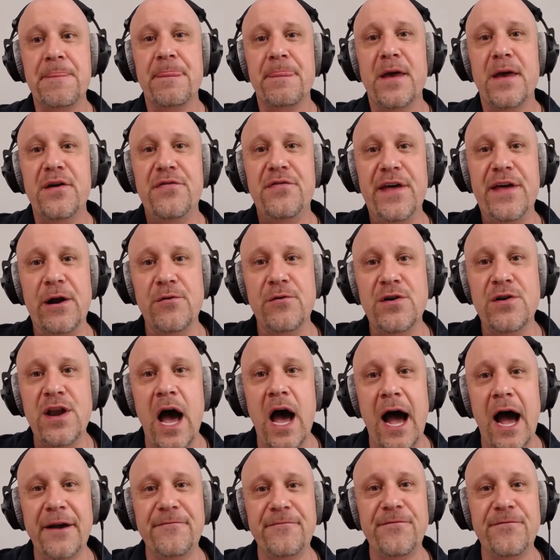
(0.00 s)
They're
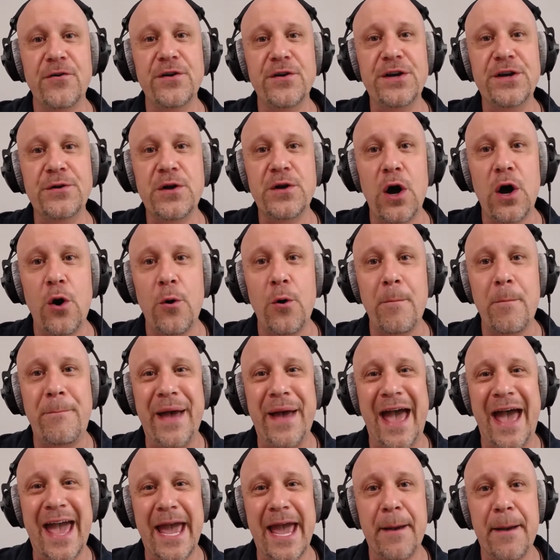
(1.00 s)
not for you to
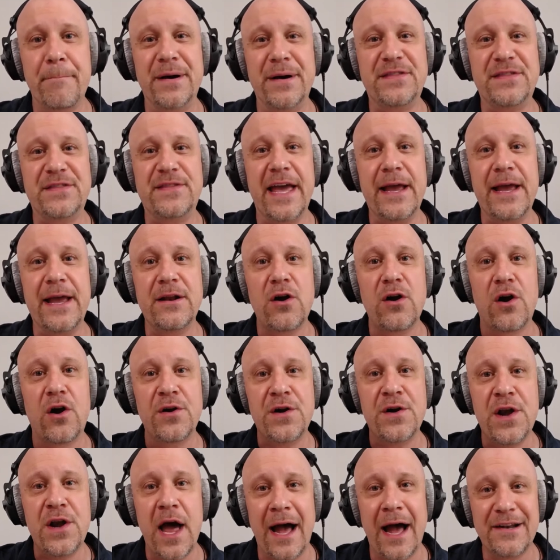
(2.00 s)
obey, but they are
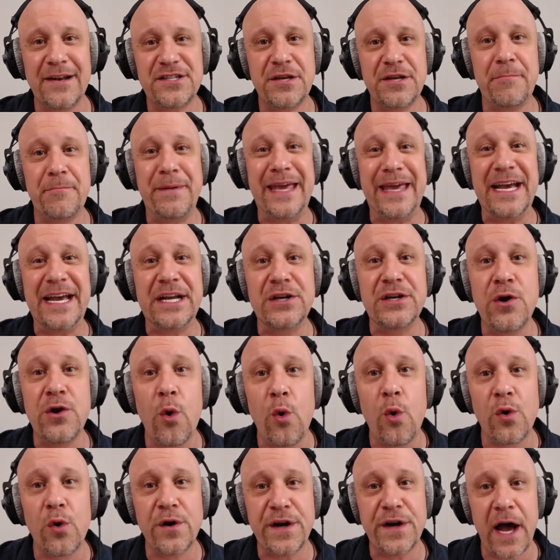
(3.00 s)
not to be
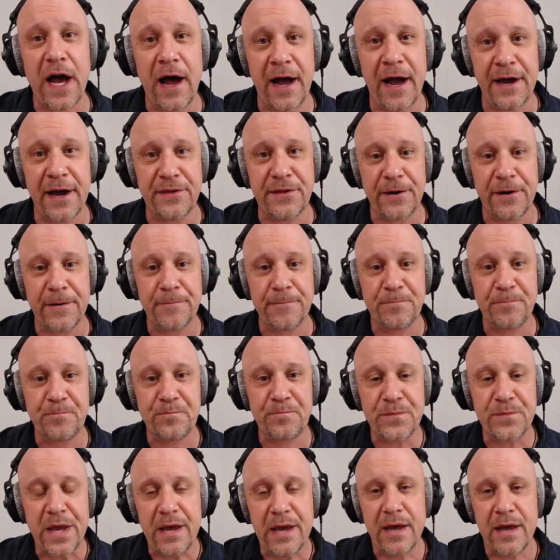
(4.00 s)
ignored either.
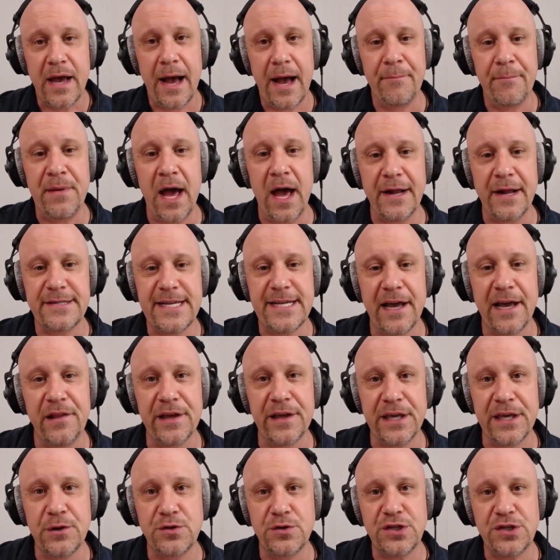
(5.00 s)
I'm not telling
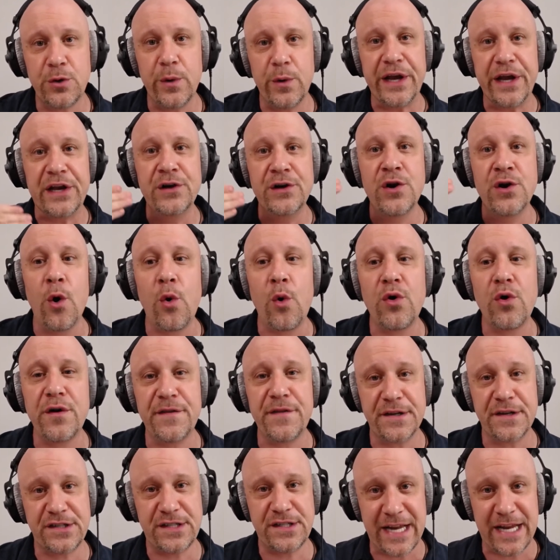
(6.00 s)
you to ignore the
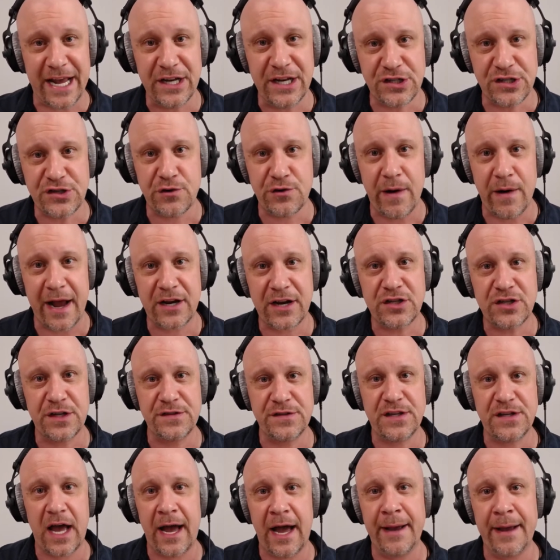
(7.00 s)
stage directions.
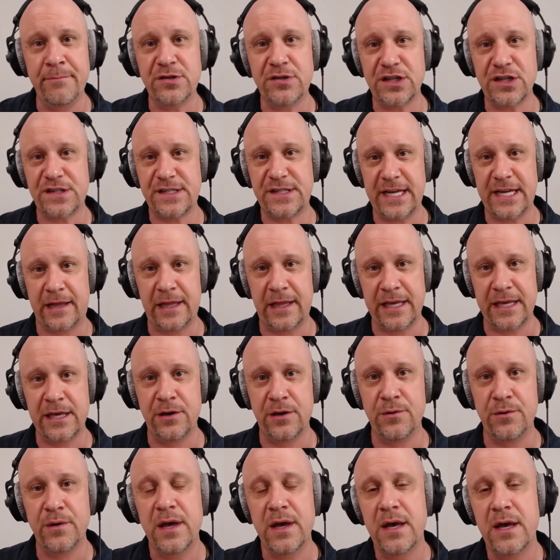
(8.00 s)
I'm just telling
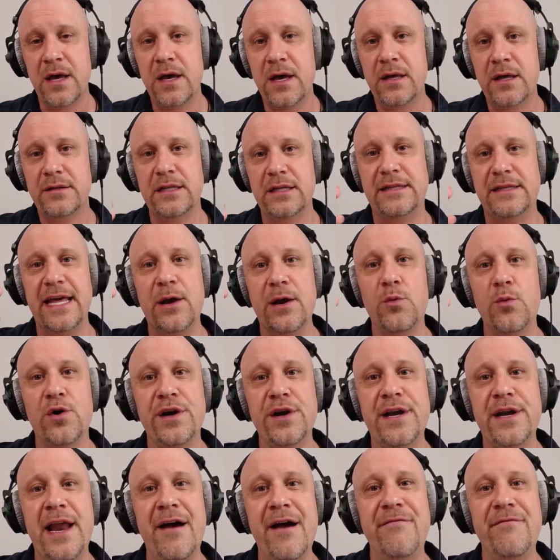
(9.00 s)
you that they were
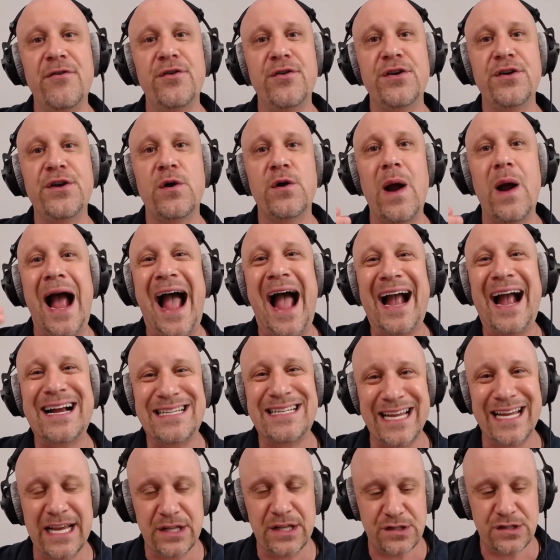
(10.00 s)
never your
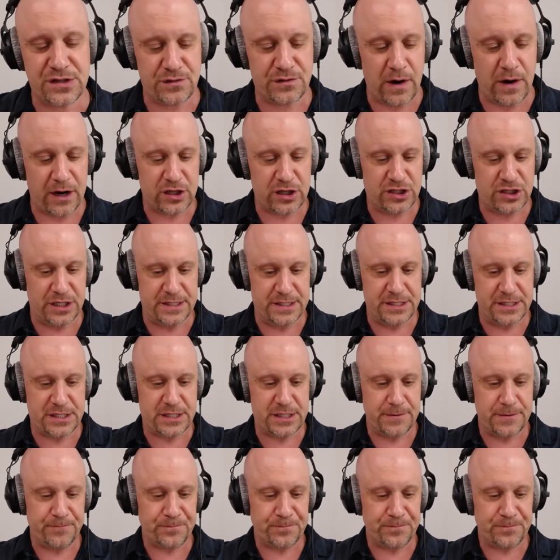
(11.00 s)
acting instructions.